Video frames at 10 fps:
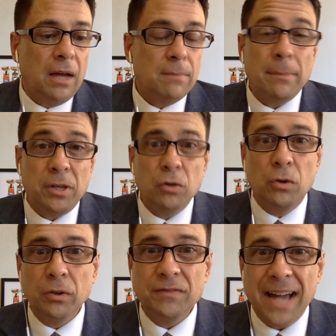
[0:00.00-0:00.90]
maybe you
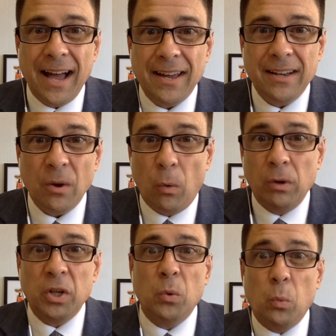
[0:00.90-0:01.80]
could have died or
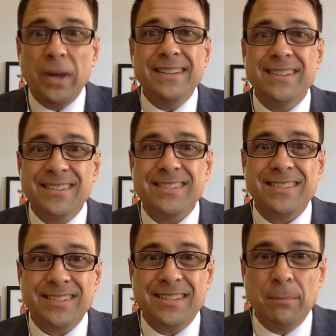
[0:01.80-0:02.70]
you
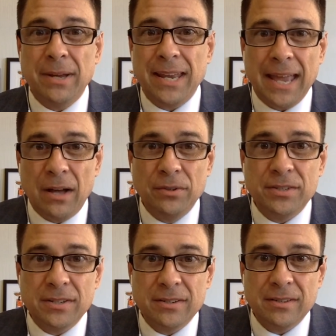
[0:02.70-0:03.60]
witnessed somebody
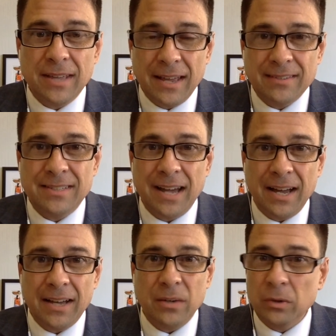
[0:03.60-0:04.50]
else that has
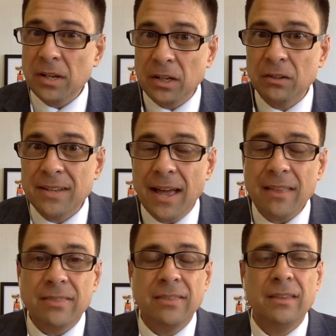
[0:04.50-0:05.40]
died or near death,
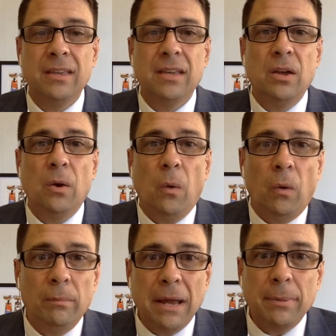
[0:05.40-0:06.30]

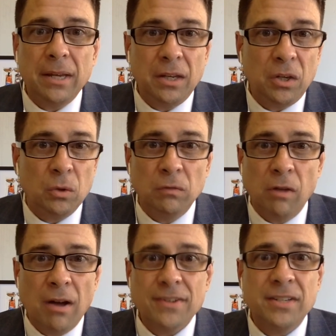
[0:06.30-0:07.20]
or maybe you've
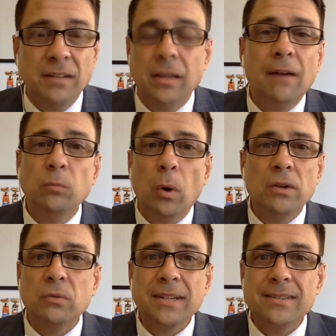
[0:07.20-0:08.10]
lost a loved
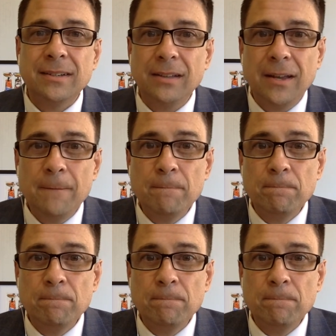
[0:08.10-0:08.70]
one recently.